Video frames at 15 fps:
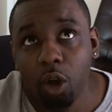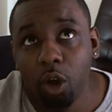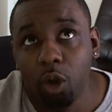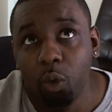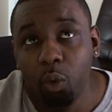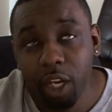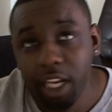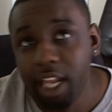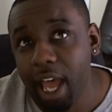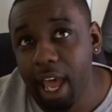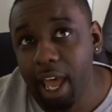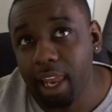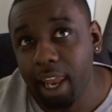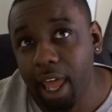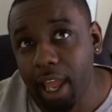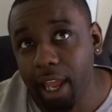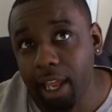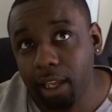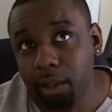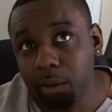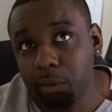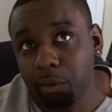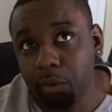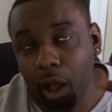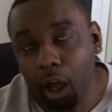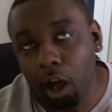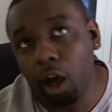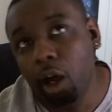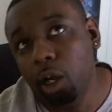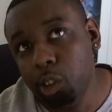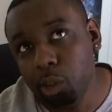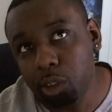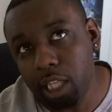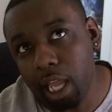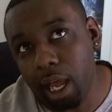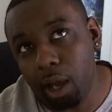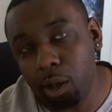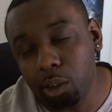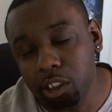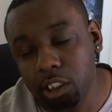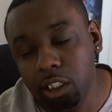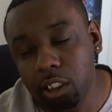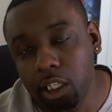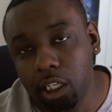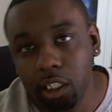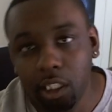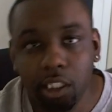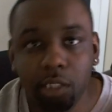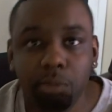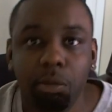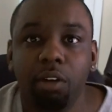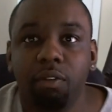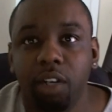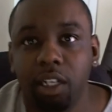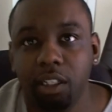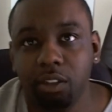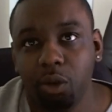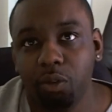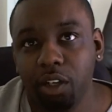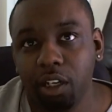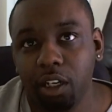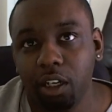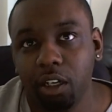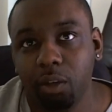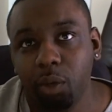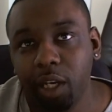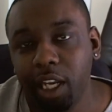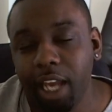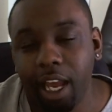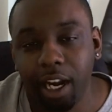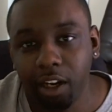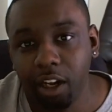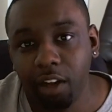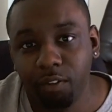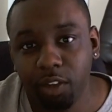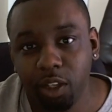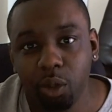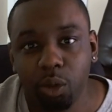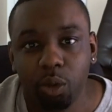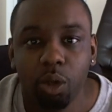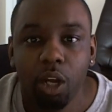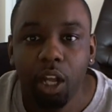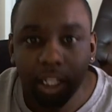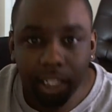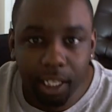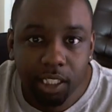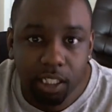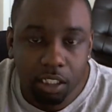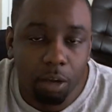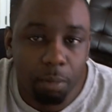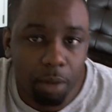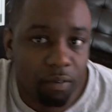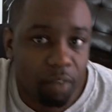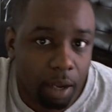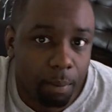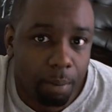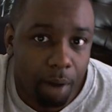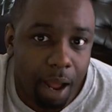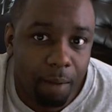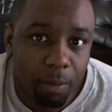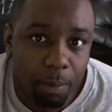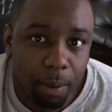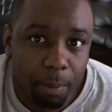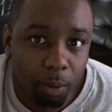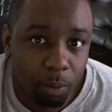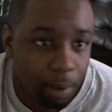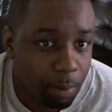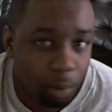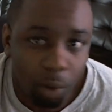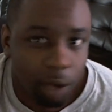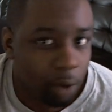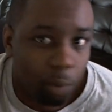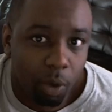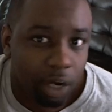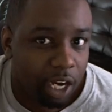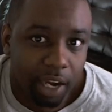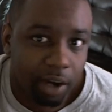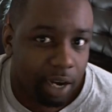we got like 100,000 and these motherfuckers over here, we ain't got enough for you." This is gonna be a fucking problem for people. People don't even want to hear